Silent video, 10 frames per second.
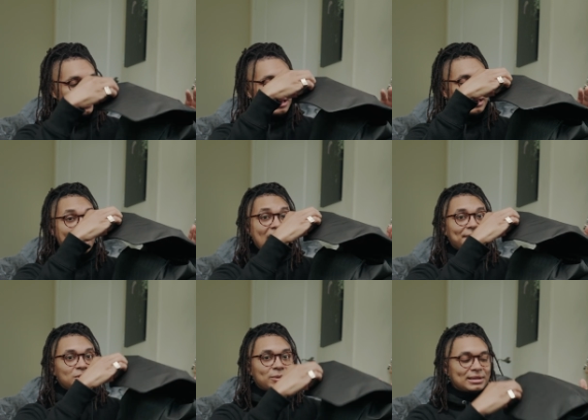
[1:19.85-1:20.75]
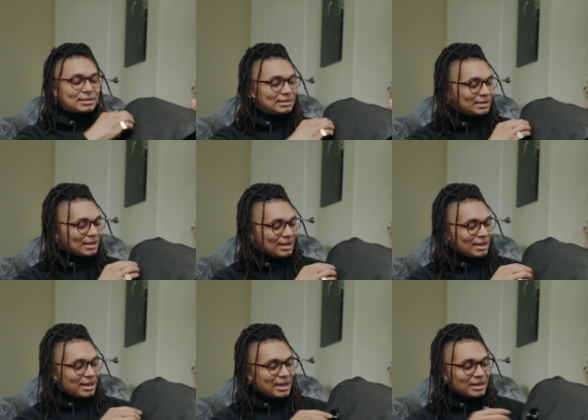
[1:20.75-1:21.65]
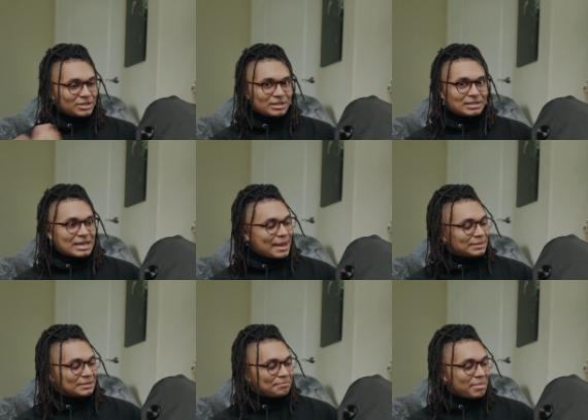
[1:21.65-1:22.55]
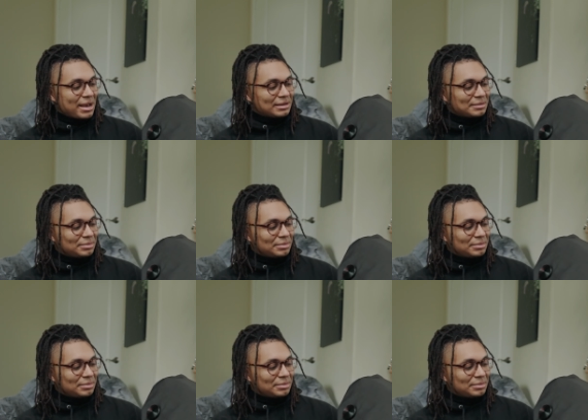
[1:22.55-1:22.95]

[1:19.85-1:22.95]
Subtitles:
a half twist and it just snaps back into